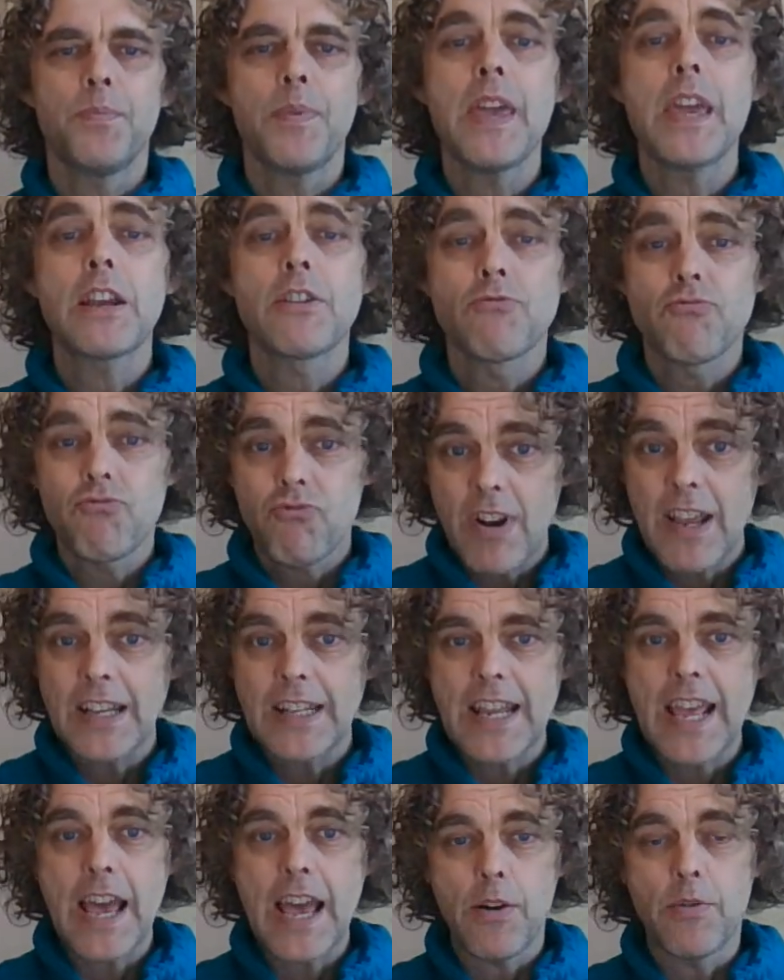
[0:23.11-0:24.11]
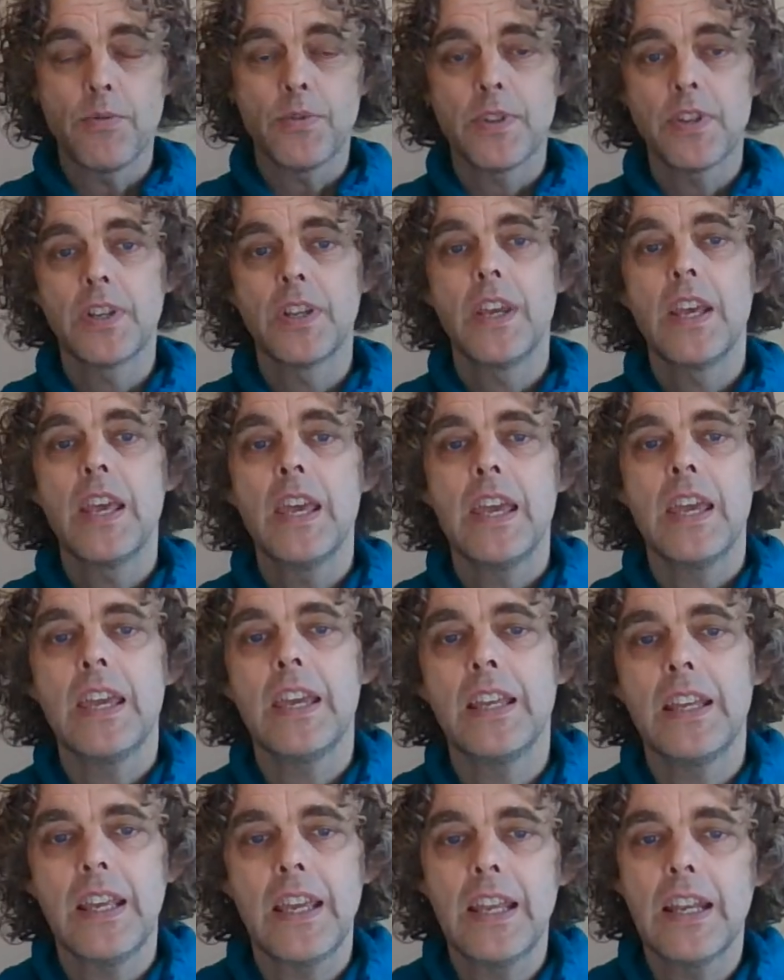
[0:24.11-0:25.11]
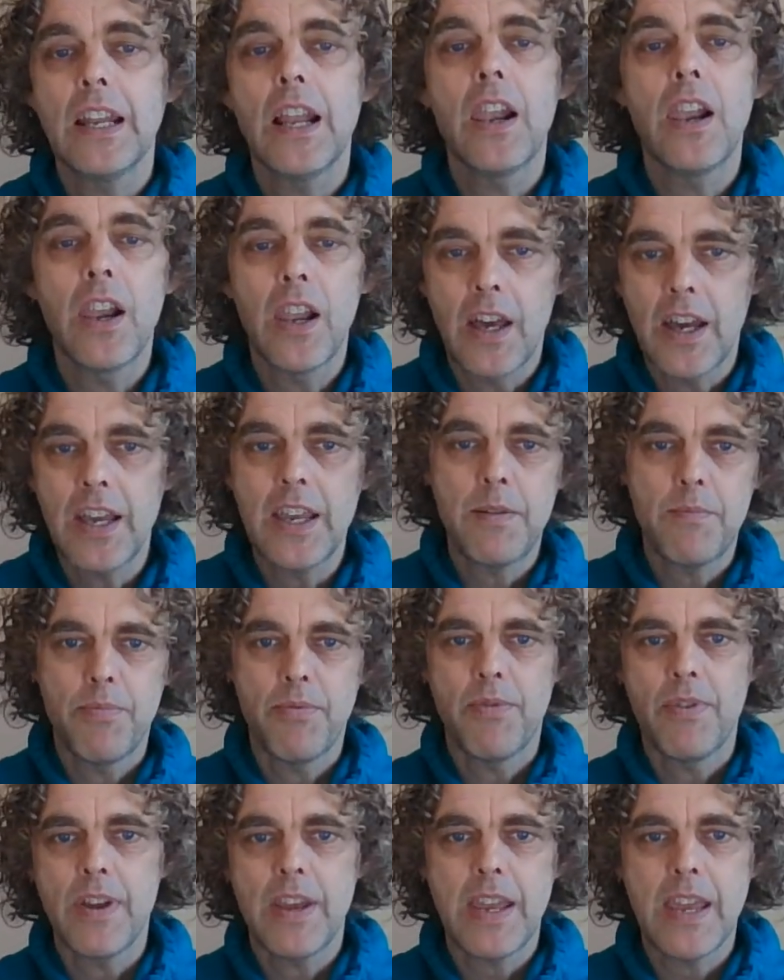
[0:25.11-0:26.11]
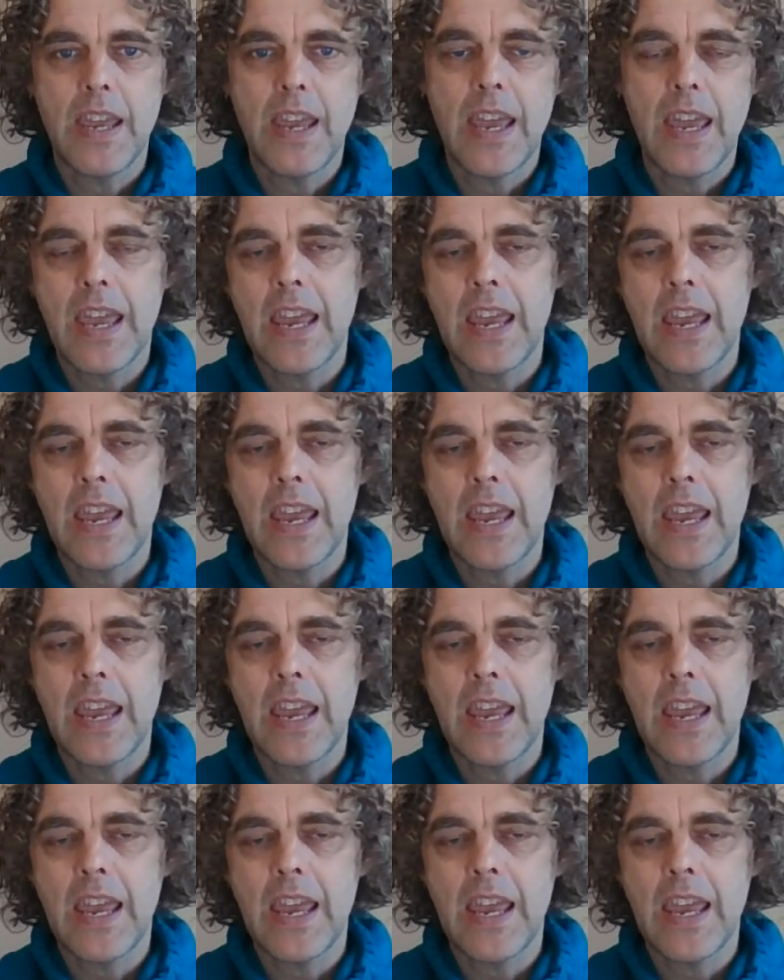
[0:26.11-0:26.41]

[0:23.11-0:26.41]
being read out in a library,